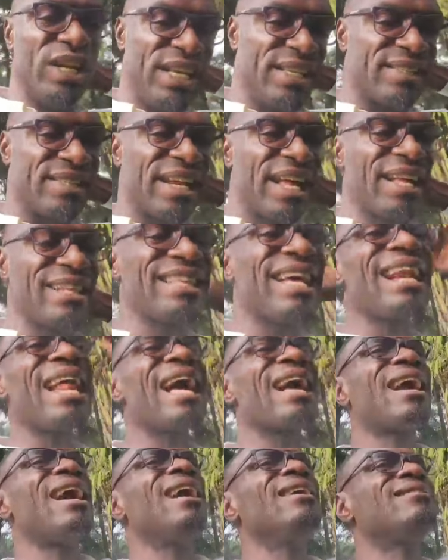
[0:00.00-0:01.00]
Israel, there
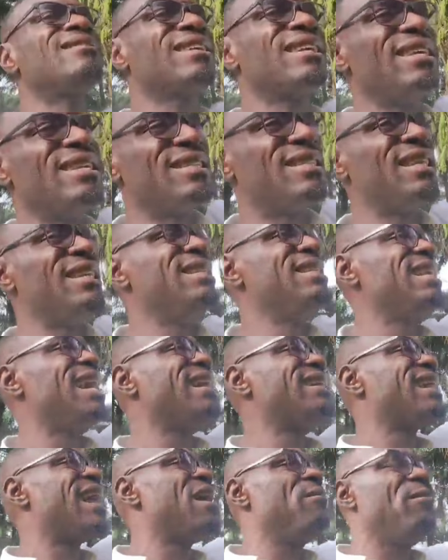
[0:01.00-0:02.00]
are countries in
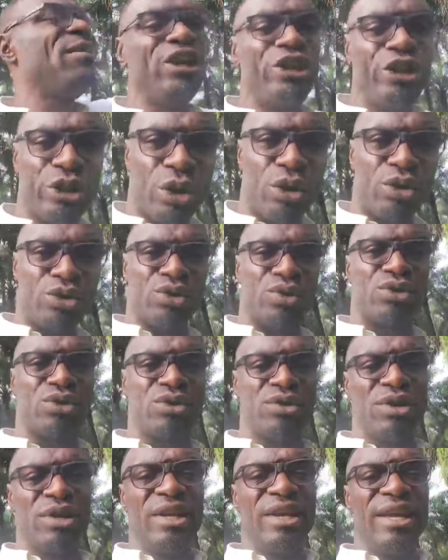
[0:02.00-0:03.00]
their dimensions.